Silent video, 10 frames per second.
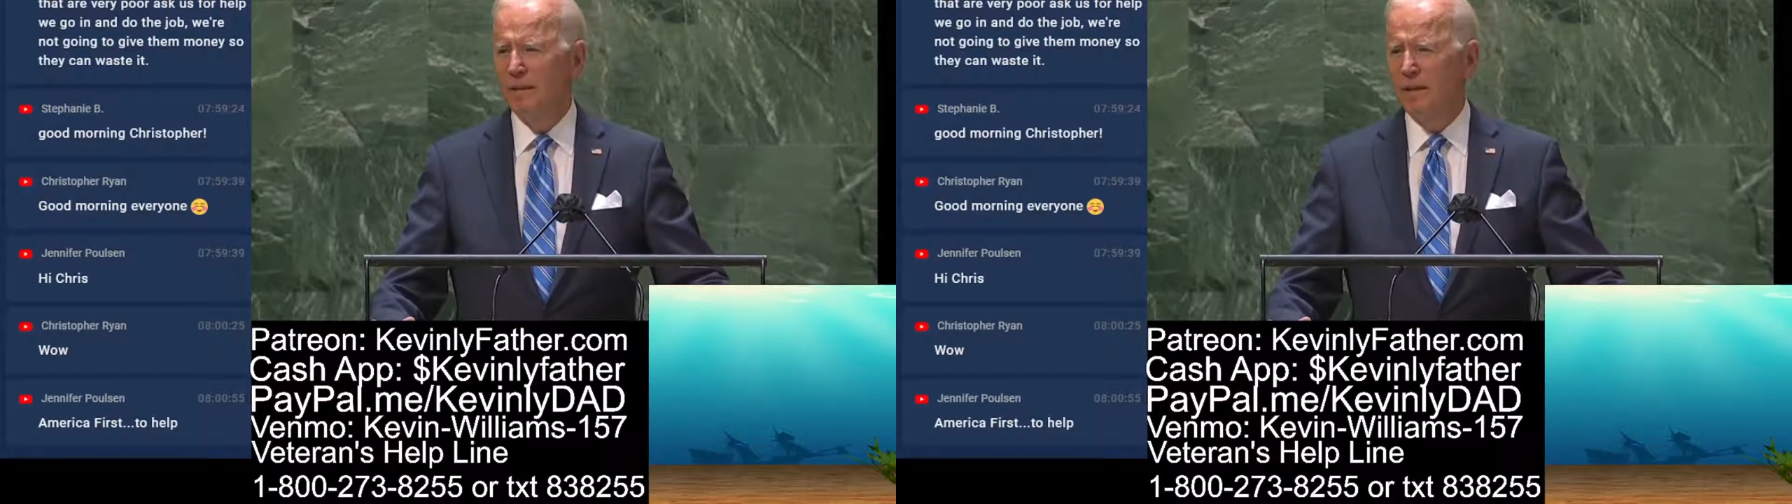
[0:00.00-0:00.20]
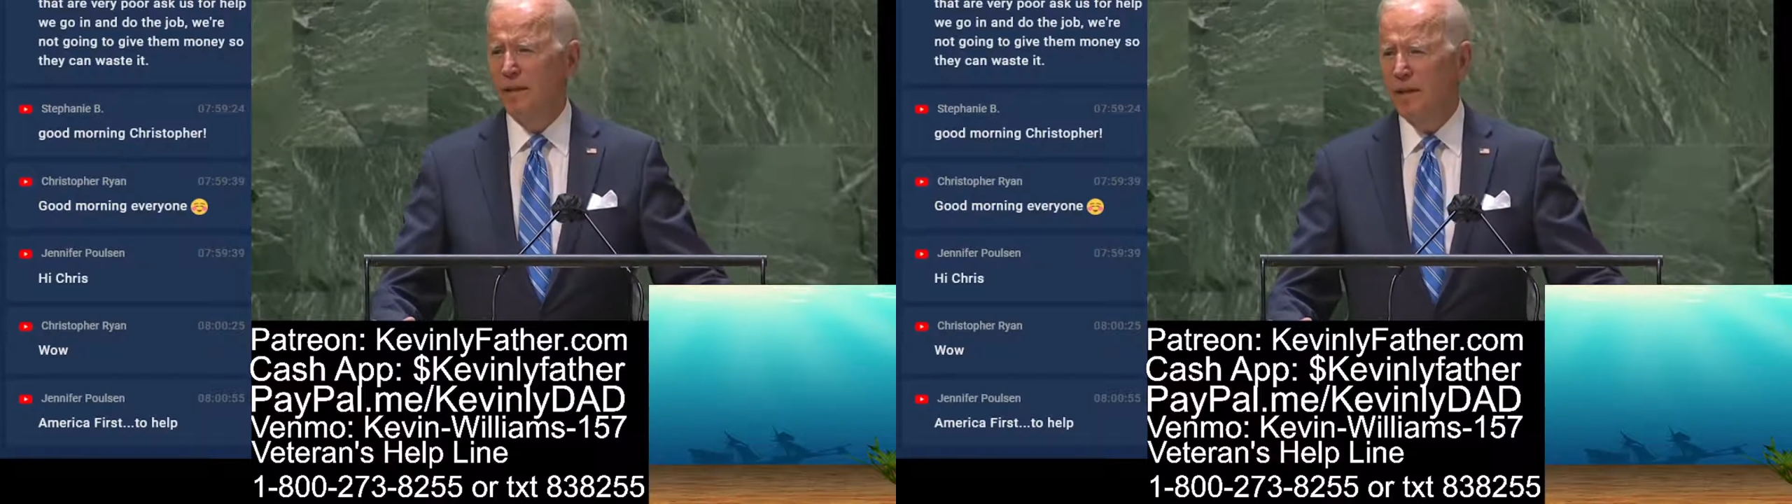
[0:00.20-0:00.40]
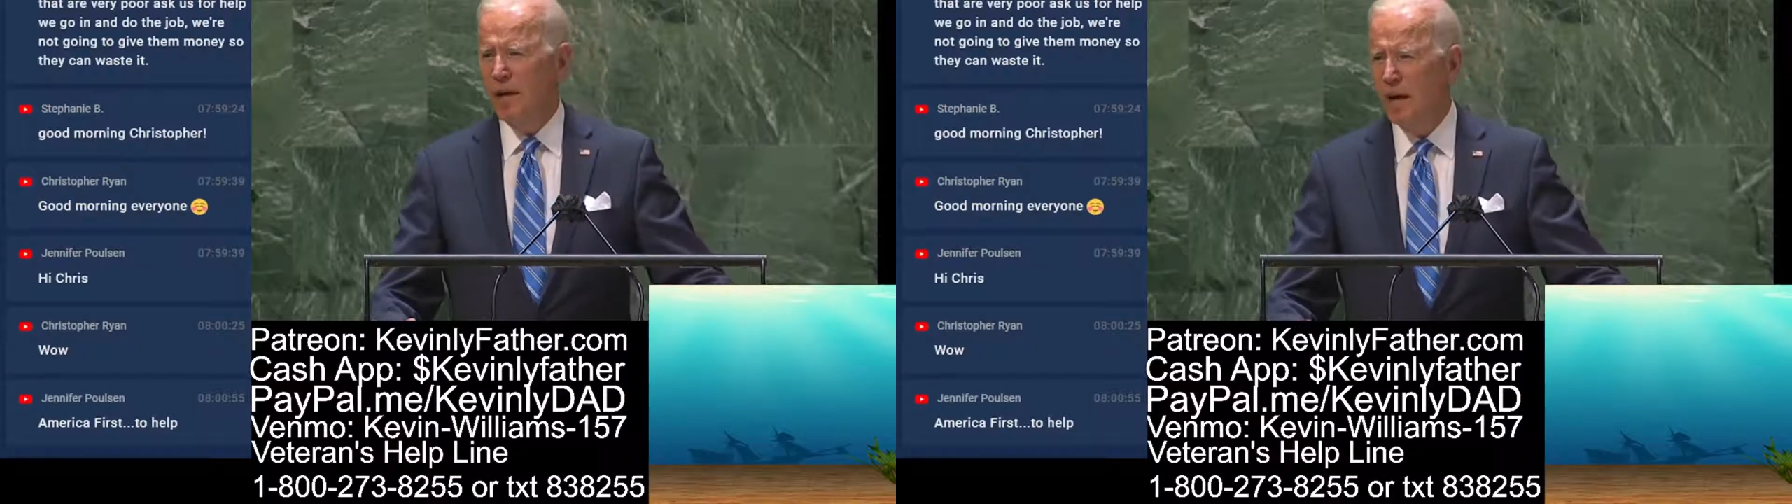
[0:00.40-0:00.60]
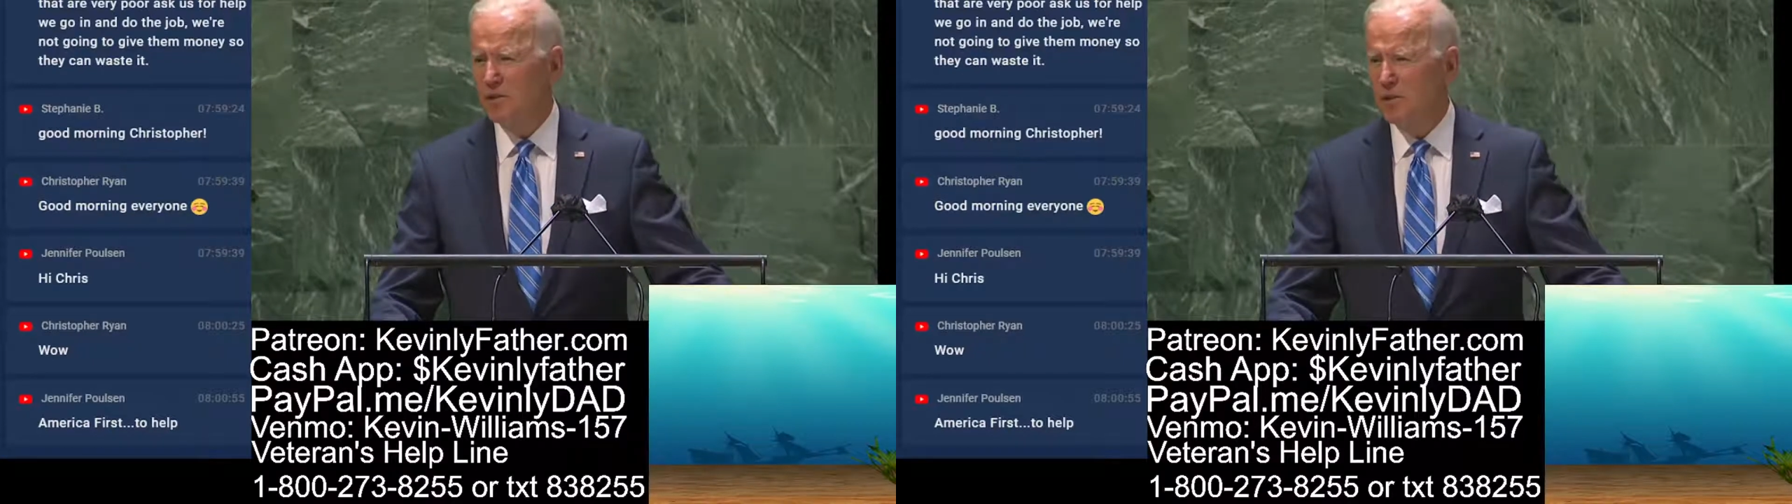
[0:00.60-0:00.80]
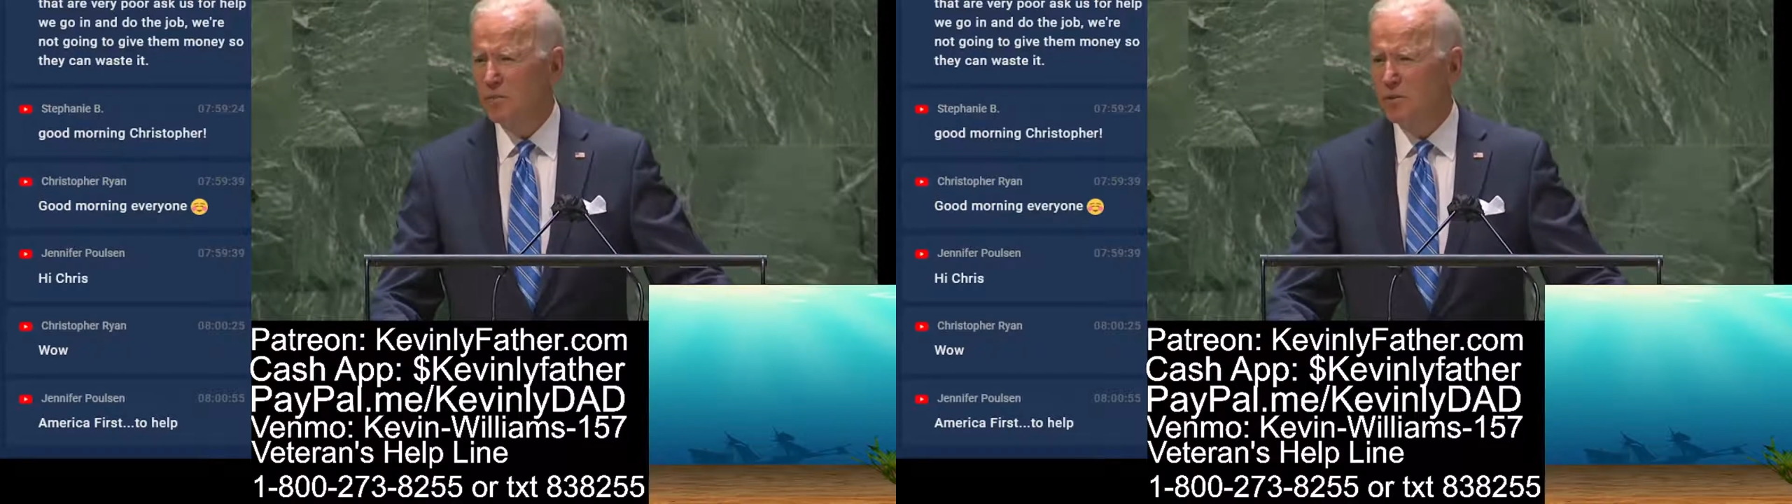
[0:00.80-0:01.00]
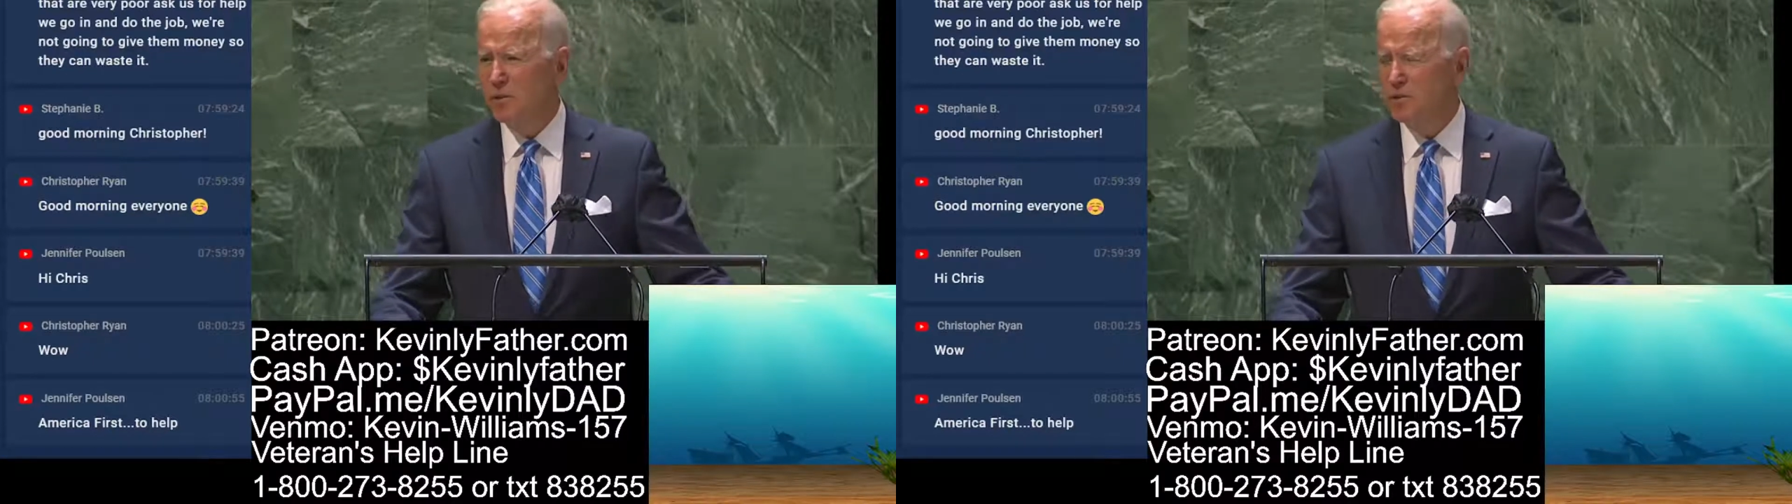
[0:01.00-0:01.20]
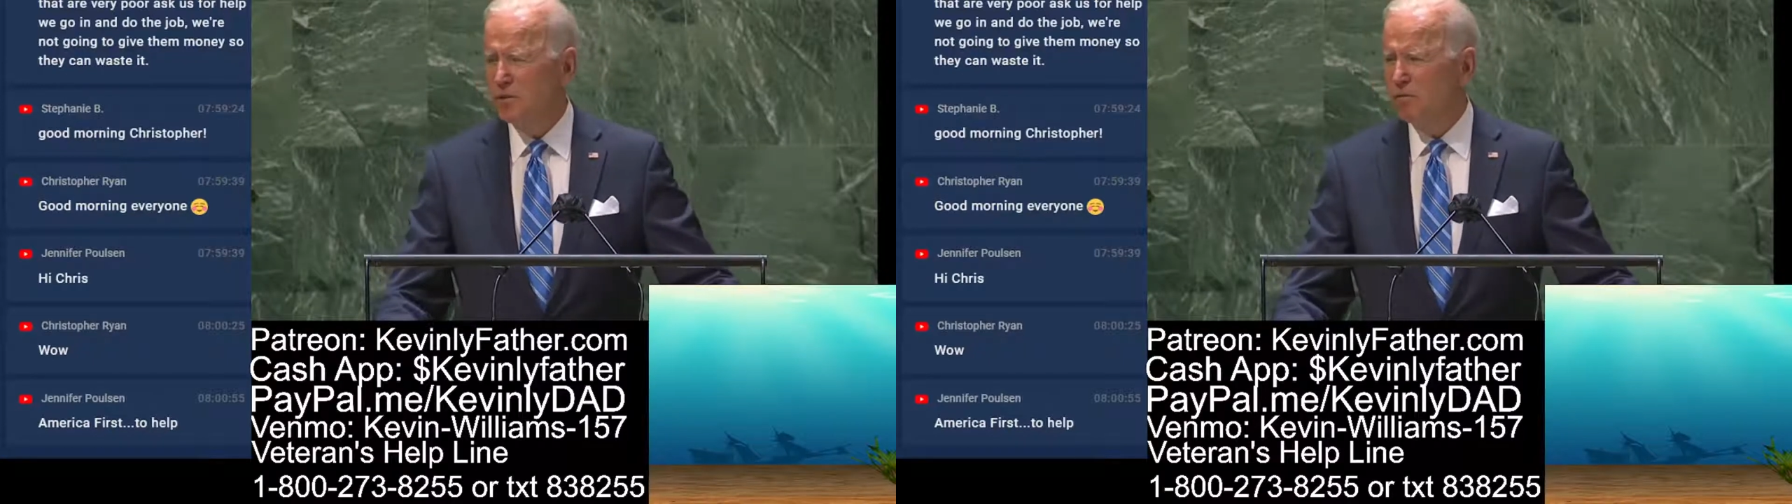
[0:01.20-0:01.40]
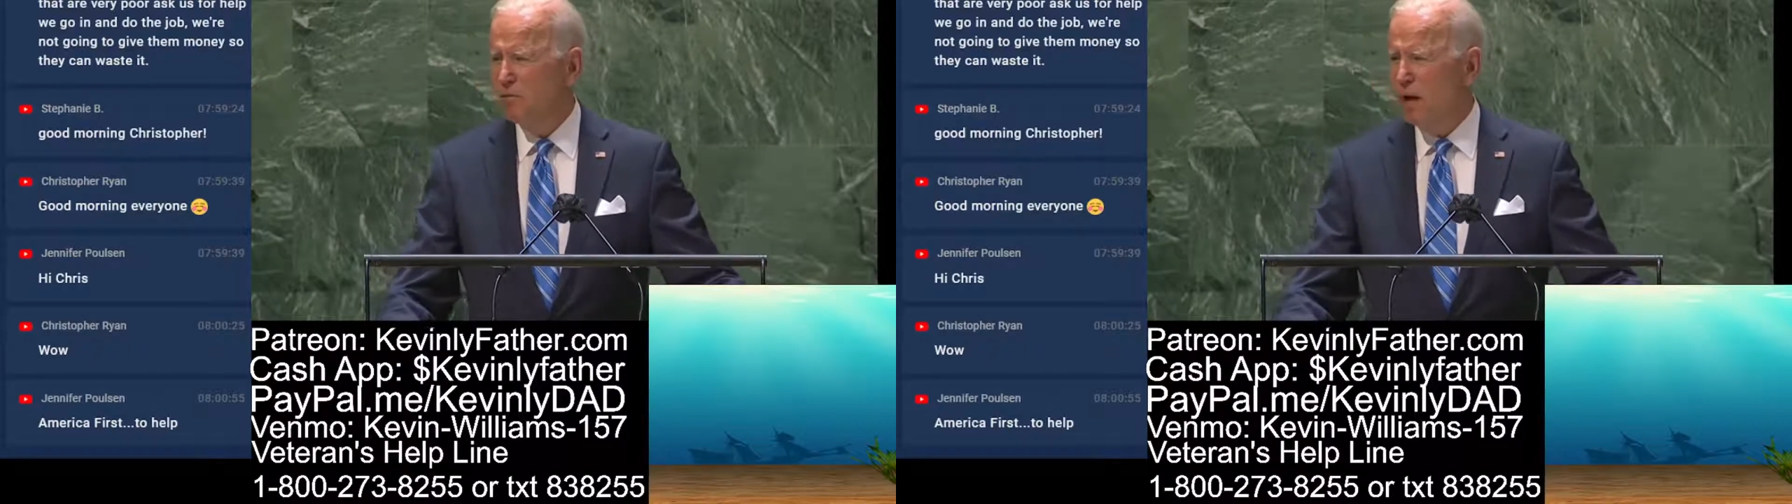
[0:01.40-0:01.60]
the unconscionable
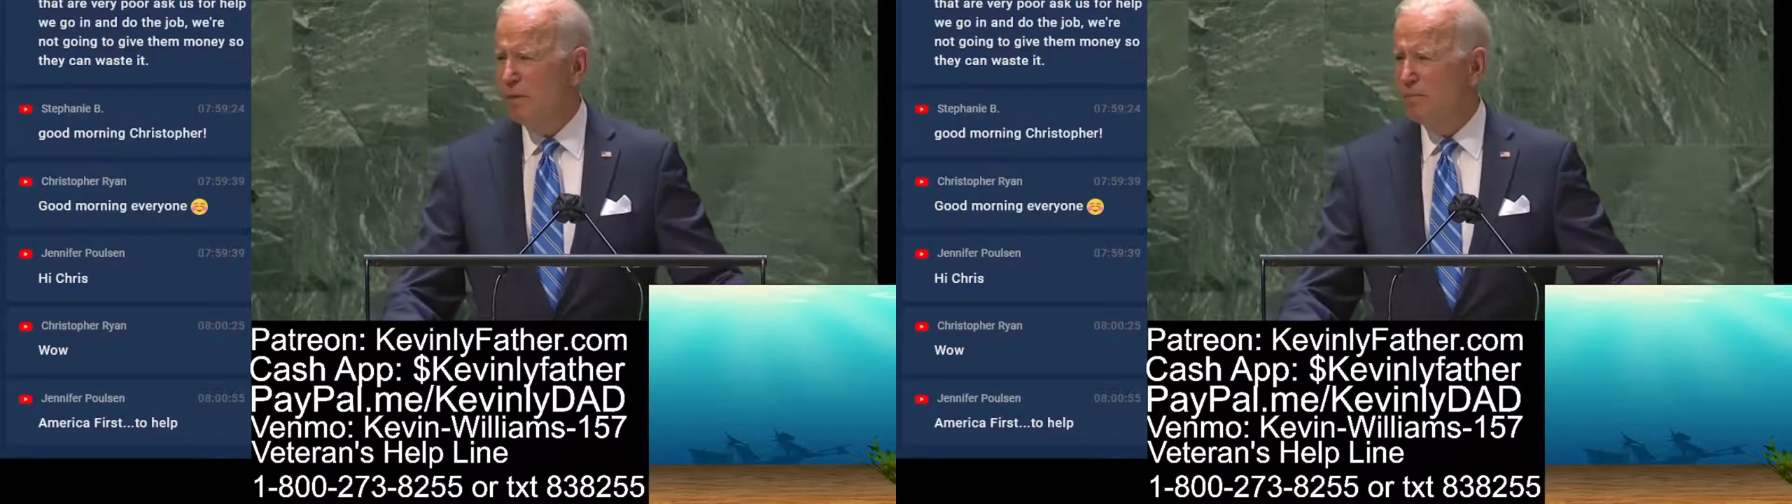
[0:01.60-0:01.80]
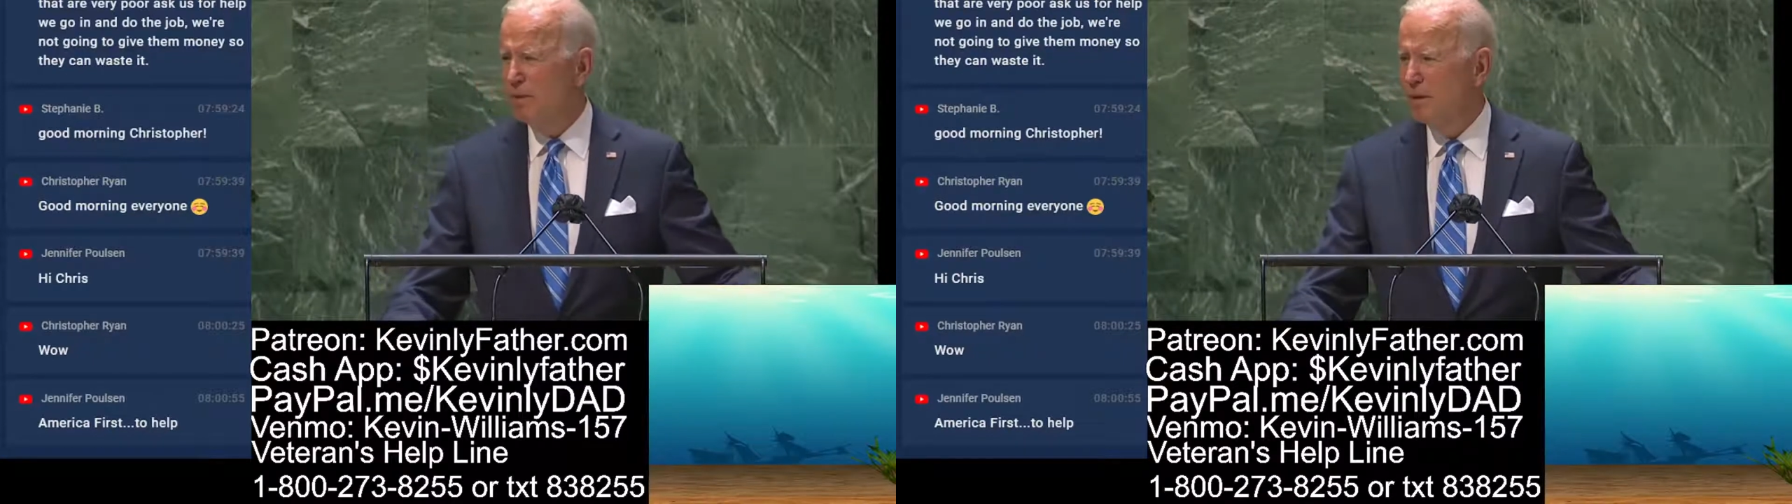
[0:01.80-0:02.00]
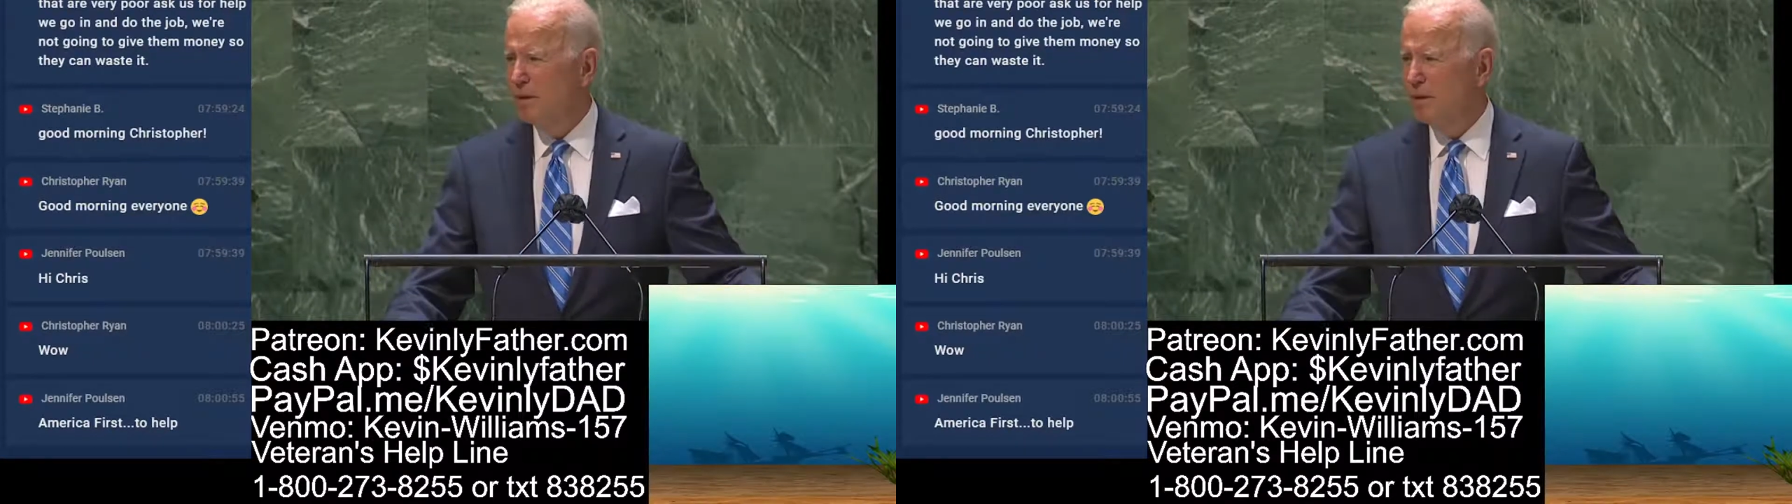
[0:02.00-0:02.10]
use of rape